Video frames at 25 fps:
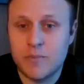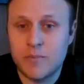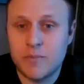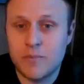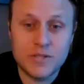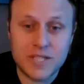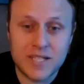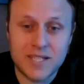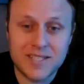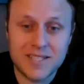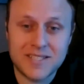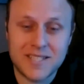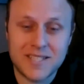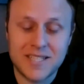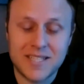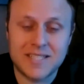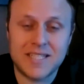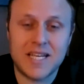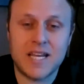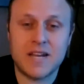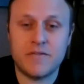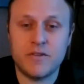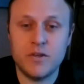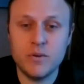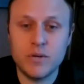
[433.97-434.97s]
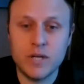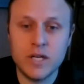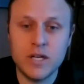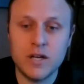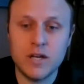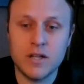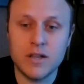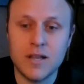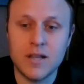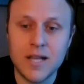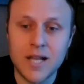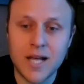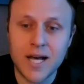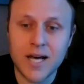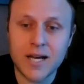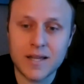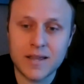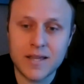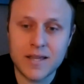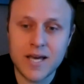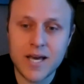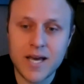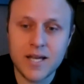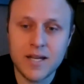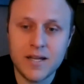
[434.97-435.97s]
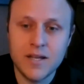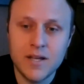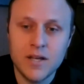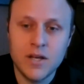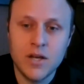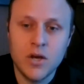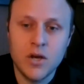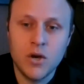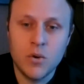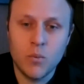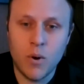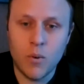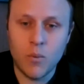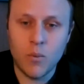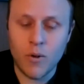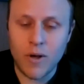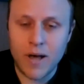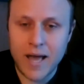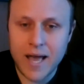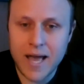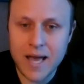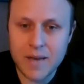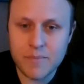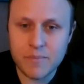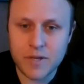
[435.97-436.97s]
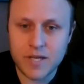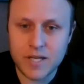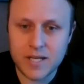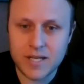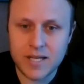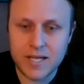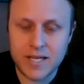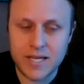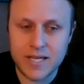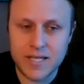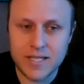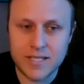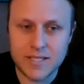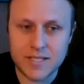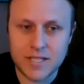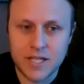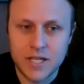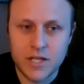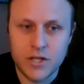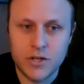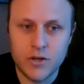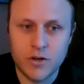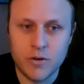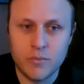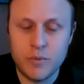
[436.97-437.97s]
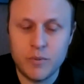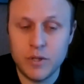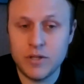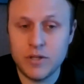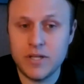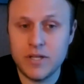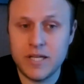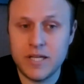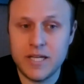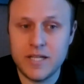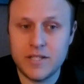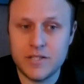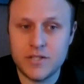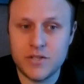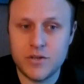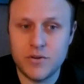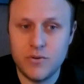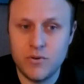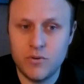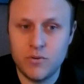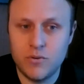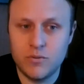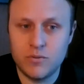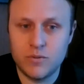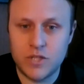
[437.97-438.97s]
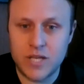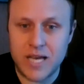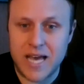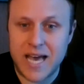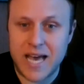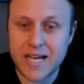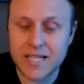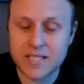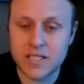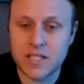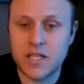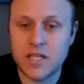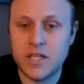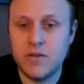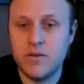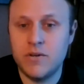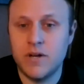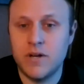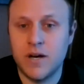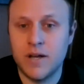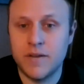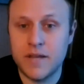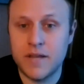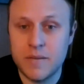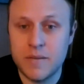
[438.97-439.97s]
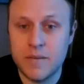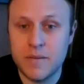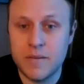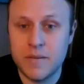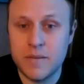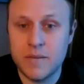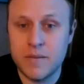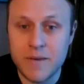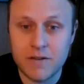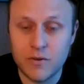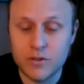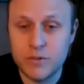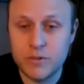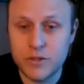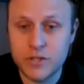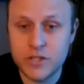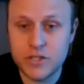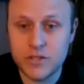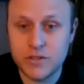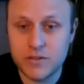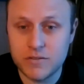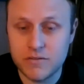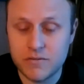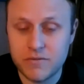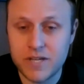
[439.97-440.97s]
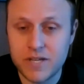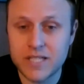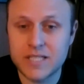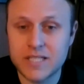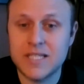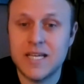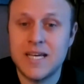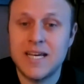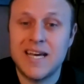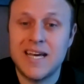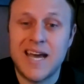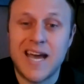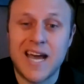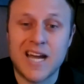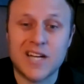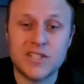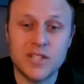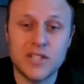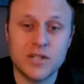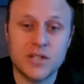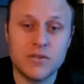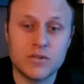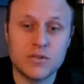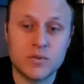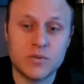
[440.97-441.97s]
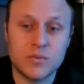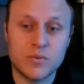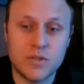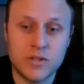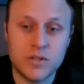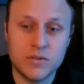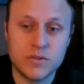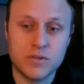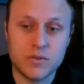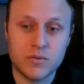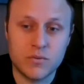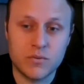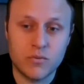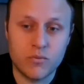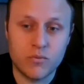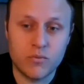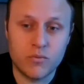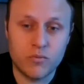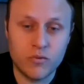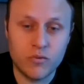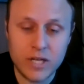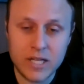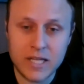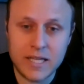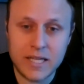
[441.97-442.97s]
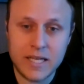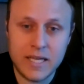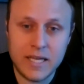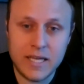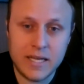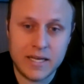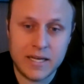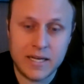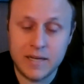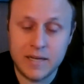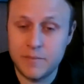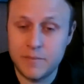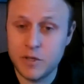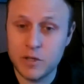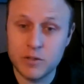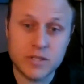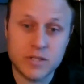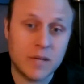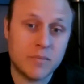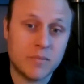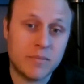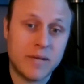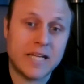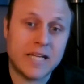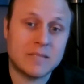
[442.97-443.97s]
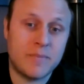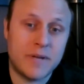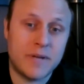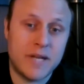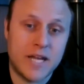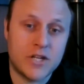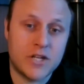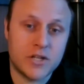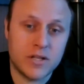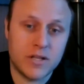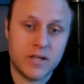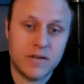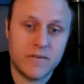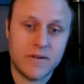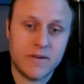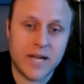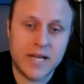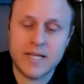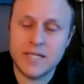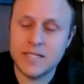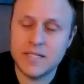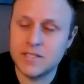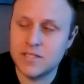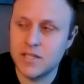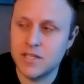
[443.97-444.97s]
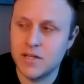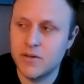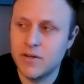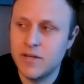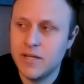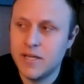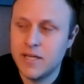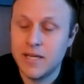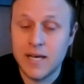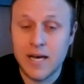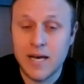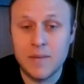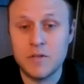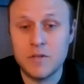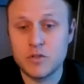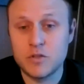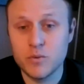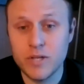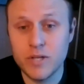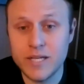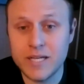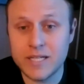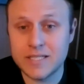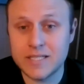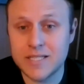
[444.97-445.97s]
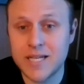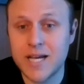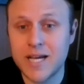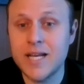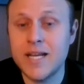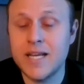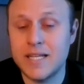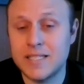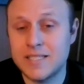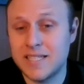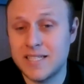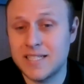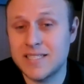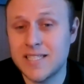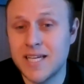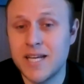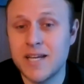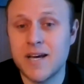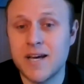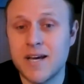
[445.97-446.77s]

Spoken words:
The good news is that if you can unlock that, what will happen is your ability to execute on the amount of vulnerabilities you can fix actually goes up exponentially, right? And so it's really exciting.